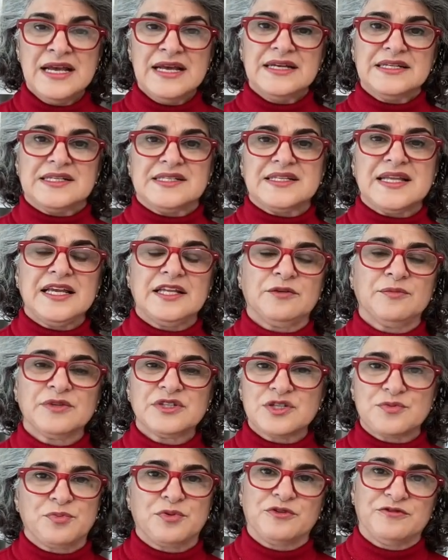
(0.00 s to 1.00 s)

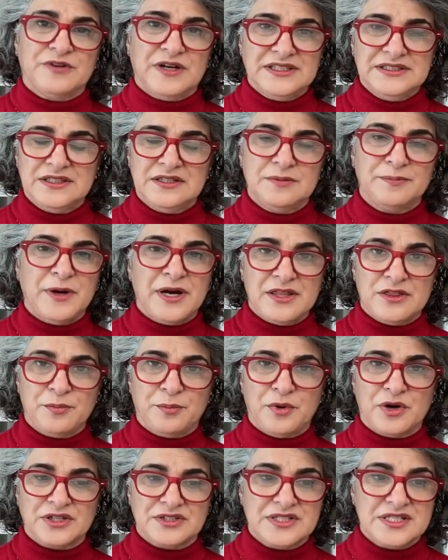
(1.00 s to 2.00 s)
statements provided by the
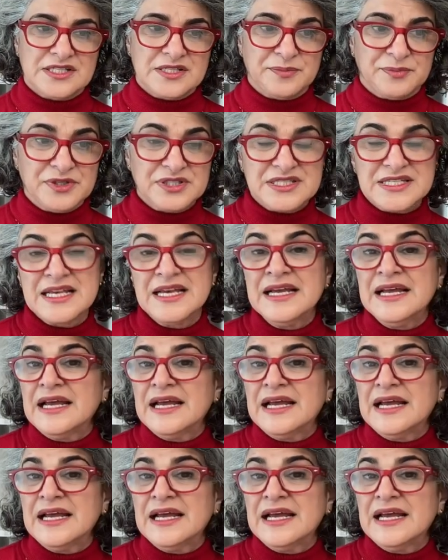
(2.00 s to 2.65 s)
participants.